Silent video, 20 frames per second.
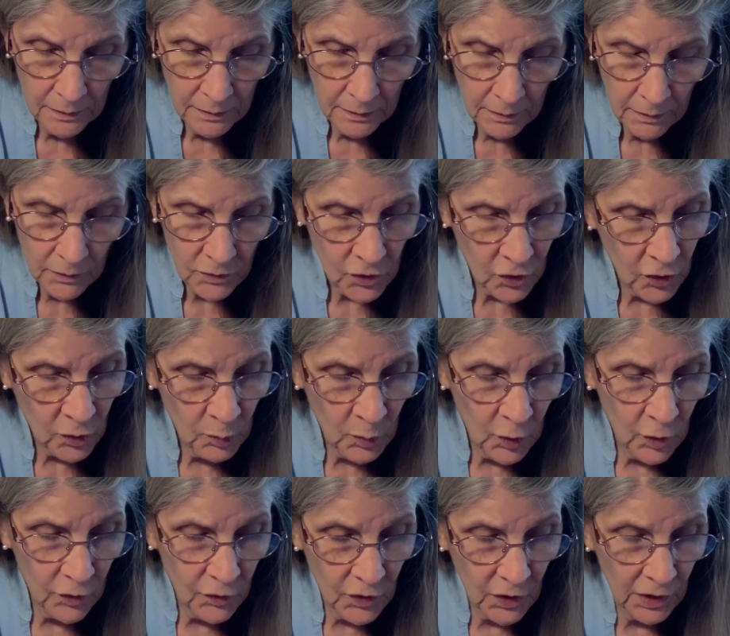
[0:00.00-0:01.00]
So you
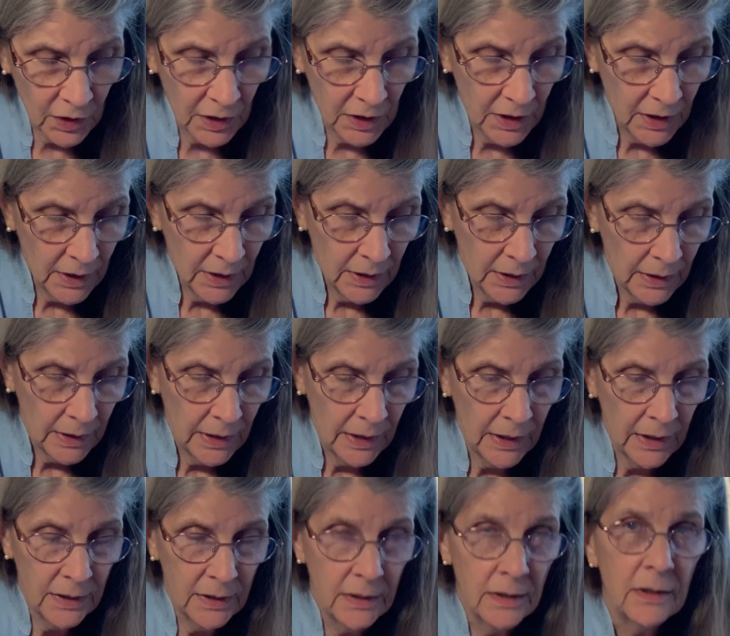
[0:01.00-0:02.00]
moved on,
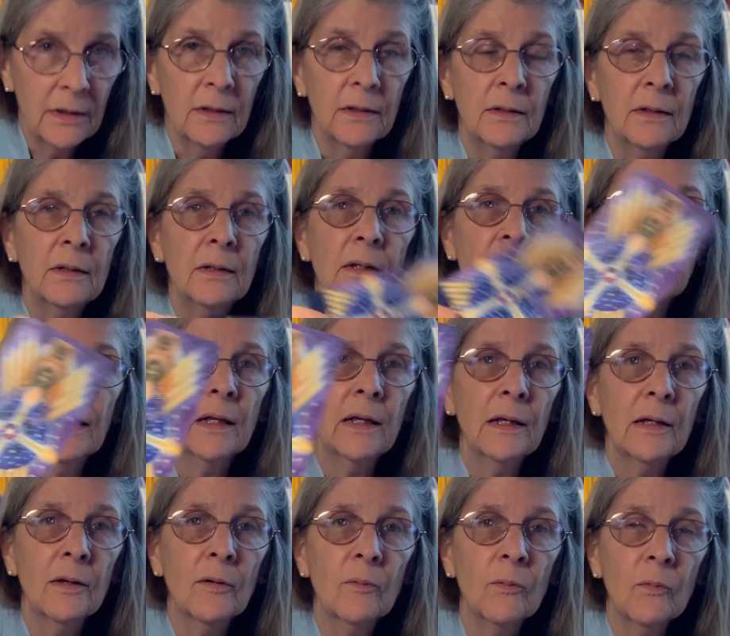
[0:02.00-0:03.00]
and
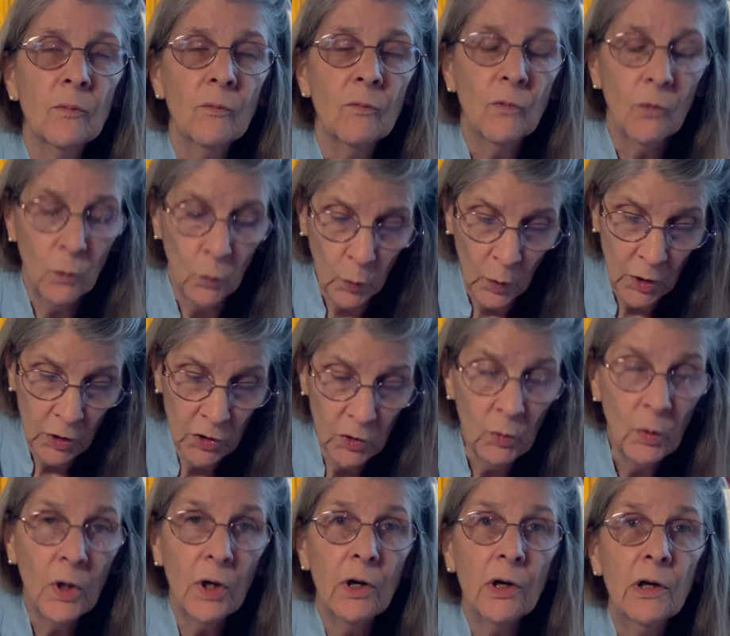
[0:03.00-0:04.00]
where you
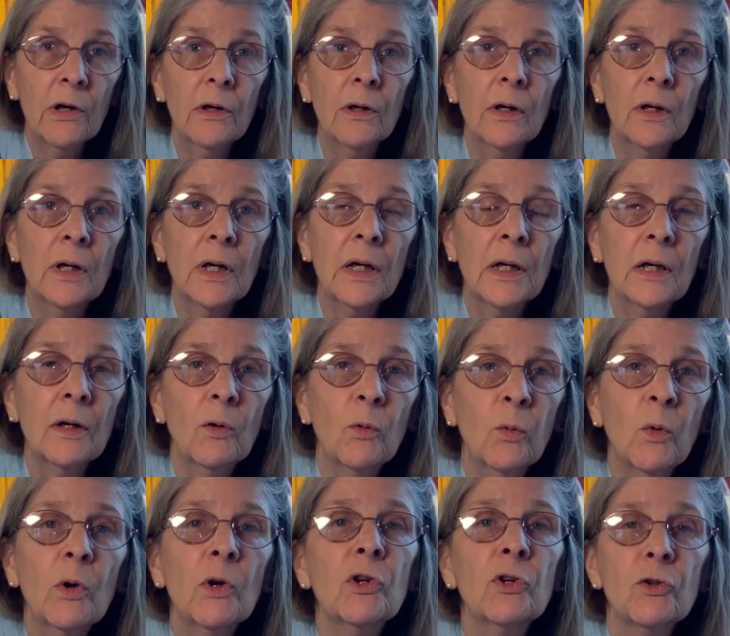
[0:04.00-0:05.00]
are,
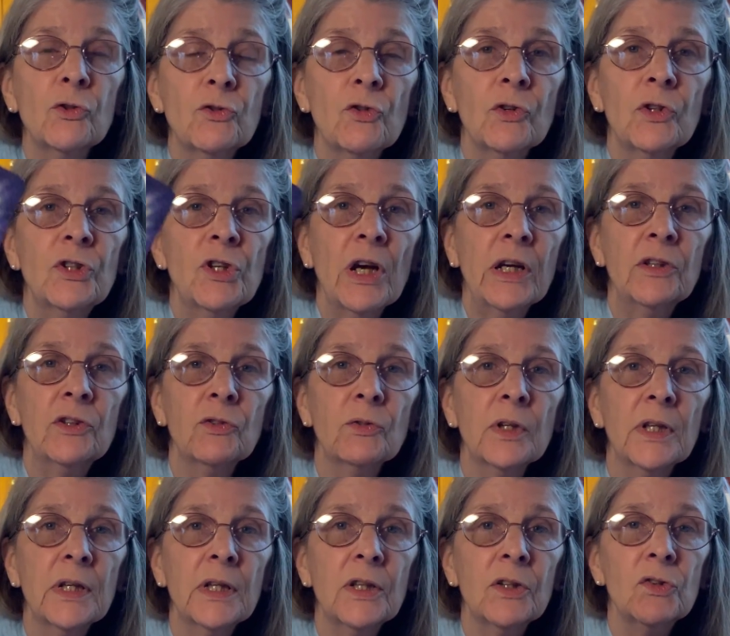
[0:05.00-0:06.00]
your
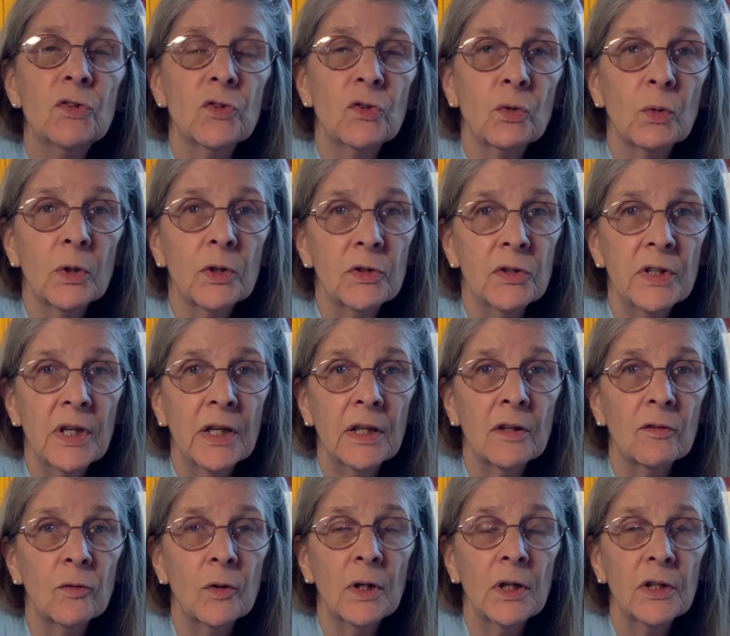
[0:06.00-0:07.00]
trajectory is toward 10
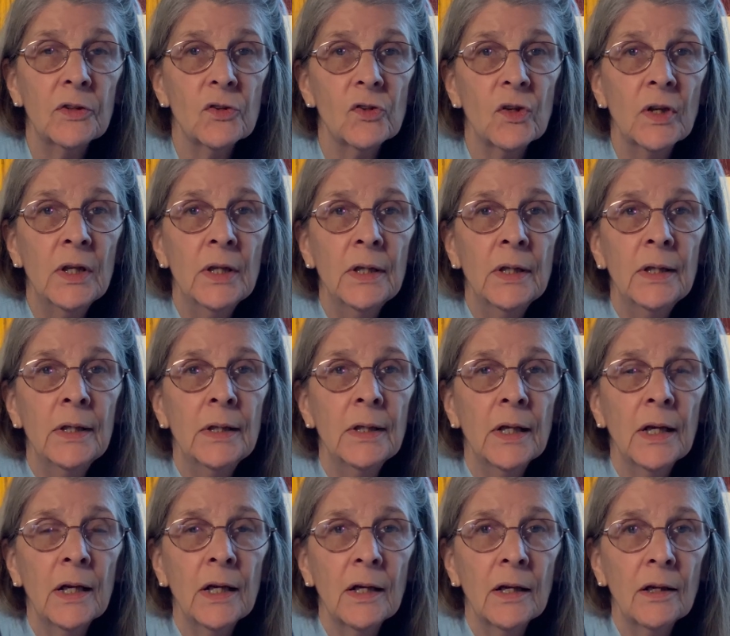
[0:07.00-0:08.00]
of Wands,
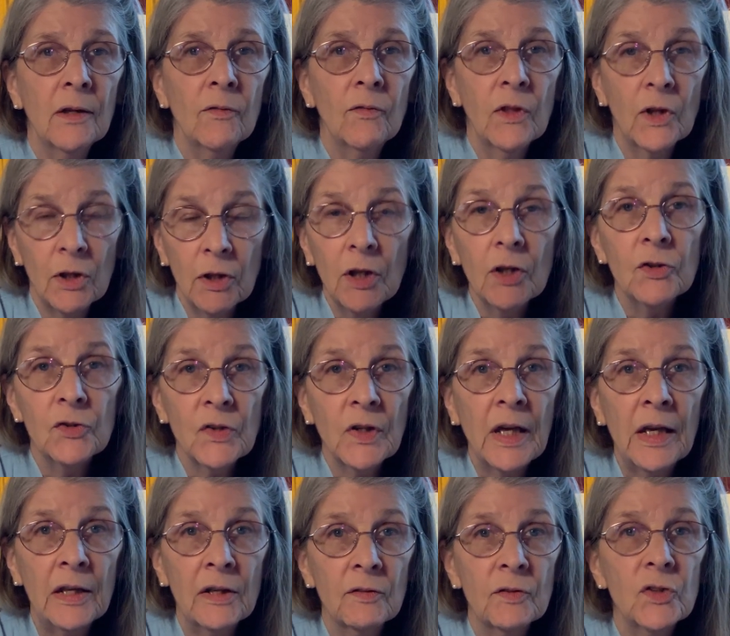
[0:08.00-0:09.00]
the closing
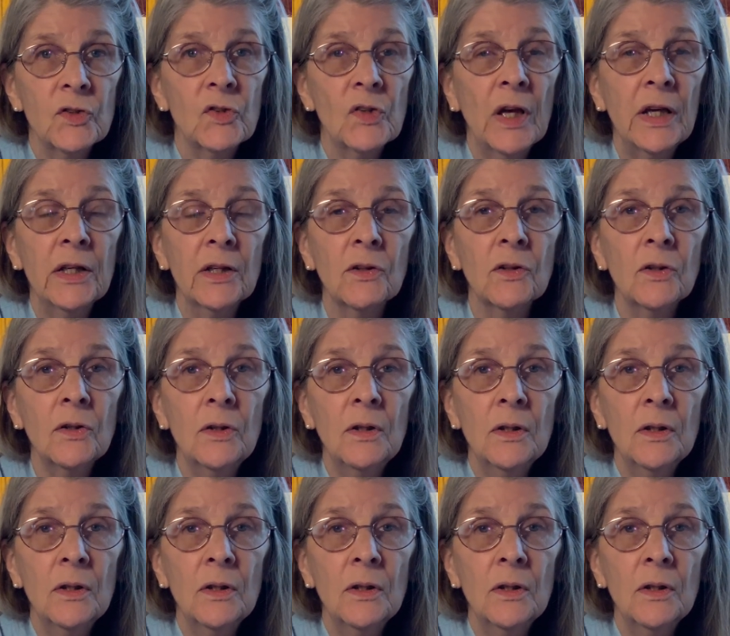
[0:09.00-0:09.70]
out of a cycle.